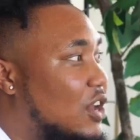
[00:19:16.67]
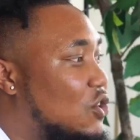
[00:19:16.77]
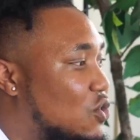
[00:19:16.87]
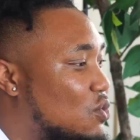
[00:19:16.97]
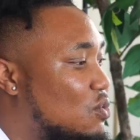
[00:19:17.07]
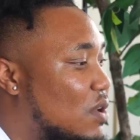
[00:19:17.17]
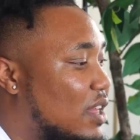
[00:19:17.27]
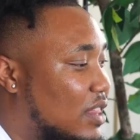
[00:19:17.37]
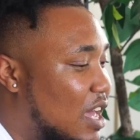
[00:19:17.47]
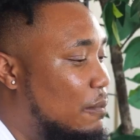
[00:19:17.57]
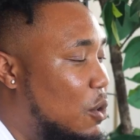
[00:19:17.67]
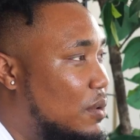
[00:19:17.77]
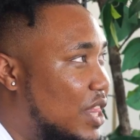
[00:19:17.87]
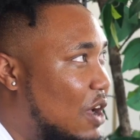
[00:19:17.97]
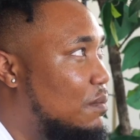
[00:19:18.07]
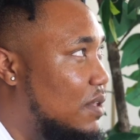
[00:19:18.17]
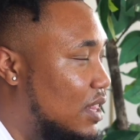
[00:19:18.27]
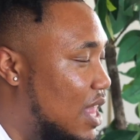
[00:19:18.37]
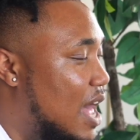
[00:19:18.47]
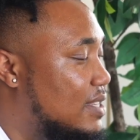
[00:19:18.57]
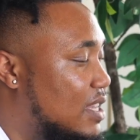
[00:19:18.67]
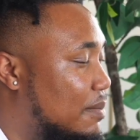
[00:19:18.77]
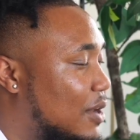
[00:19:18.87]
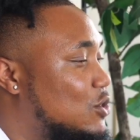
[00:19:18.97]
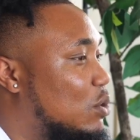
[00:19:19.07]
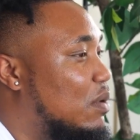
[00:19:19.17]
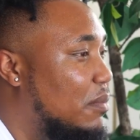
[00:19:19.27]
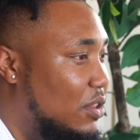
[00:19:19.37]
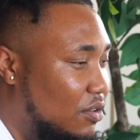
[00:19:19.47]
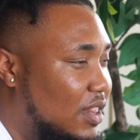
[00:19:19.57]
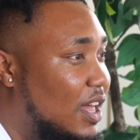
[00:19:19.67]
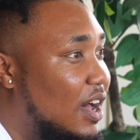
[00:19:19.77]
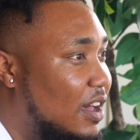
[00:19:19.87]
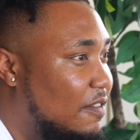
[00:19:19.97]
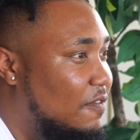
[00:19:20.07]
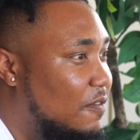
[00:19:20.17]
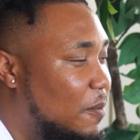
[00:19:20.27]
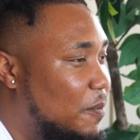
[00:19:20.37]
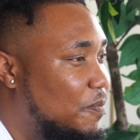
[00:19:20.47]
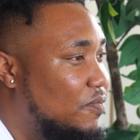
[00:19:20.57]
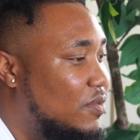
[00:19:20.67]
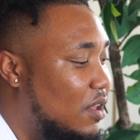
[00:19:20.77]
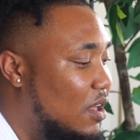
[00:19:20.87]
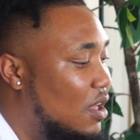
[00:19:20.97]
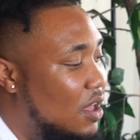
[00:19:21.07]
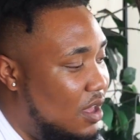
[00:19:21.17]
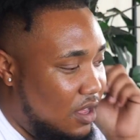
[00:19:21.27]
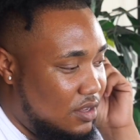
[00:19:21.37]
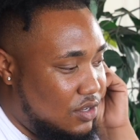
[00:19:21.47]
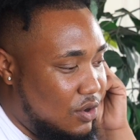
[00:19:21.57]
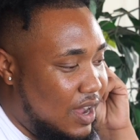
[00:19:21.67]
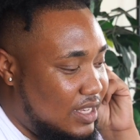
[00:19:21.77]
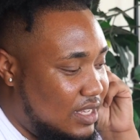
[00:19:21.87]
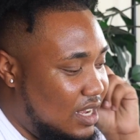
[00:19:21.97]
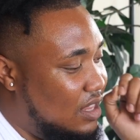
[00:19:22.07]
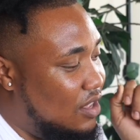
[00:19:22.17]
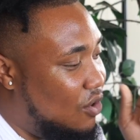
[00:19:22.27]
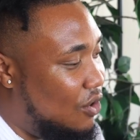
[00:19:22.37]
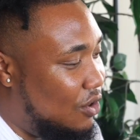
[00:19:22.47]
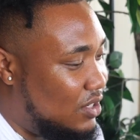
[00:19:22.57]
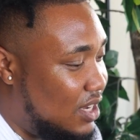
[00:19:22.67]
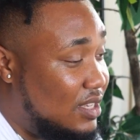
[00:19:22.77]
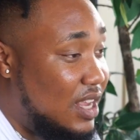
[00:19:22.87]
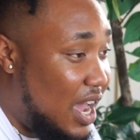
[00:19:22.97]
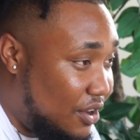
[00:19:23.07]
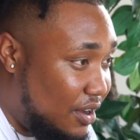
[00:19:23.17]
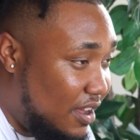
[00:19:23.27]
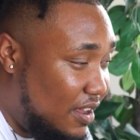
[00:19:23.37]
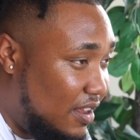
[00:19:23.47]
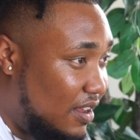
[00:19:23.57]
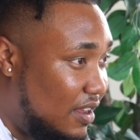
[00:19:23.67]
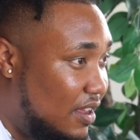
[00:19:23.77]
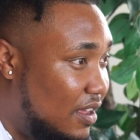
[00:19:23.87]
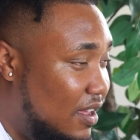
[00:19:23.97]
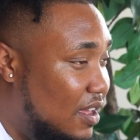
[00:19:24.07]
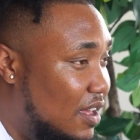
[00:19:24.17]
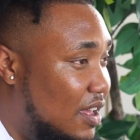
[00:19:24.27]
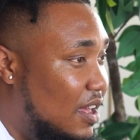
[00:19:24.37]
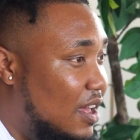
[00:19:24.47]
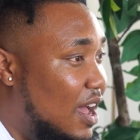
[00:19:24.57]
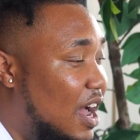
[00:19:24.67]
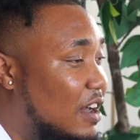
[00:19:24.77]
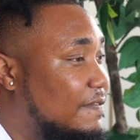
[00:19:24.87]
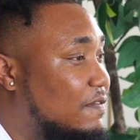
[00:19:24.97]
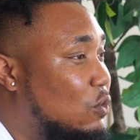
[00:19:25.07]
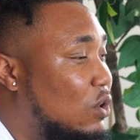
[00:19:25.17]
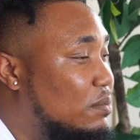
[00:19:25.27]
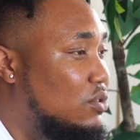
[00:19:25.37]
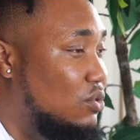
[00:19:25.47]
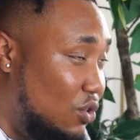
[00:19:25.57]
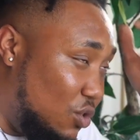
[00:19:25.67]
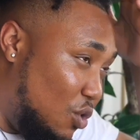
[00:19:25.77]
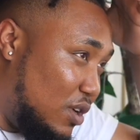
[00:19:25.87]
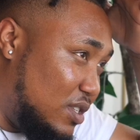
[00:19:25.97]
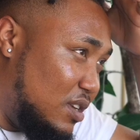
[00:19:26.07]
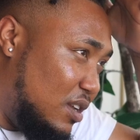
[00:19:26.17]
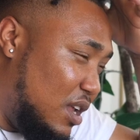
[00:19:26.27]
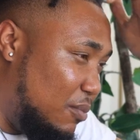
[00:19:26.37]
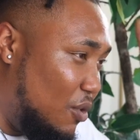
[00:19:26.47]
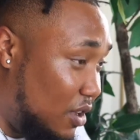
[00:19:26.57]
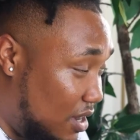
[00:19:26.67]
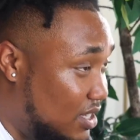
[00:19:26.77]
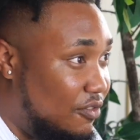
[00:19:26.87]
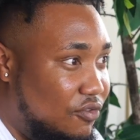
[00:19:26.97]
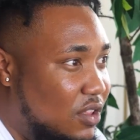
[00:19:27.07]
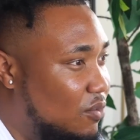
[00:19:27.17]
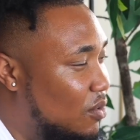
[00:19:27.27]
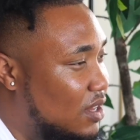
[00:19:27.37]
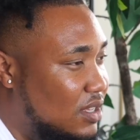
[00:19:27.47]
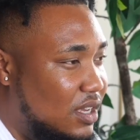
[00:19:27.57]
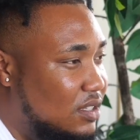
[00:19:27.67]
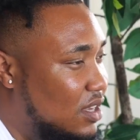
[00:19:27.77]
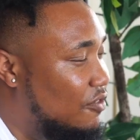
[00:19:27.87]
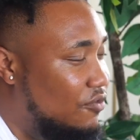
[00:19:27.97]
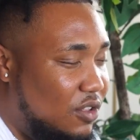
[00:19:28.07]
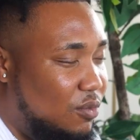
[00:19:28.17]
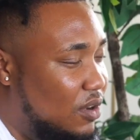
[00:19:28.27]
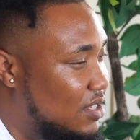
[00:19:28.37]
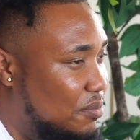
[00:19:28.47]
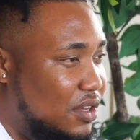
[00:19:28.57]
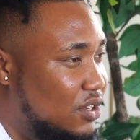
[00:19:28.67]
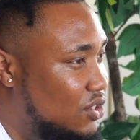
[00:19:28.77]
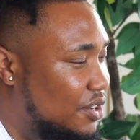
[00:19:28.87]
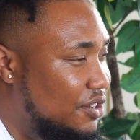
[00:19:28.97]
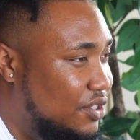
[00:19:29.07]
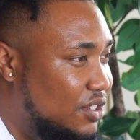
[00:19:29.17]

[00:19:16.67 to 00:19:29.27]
knew at that moment that would be the last time I saw my mother alive. So I stayed there all day Saturday. I flew up to New York Sunday morning because I really wanted to be in church.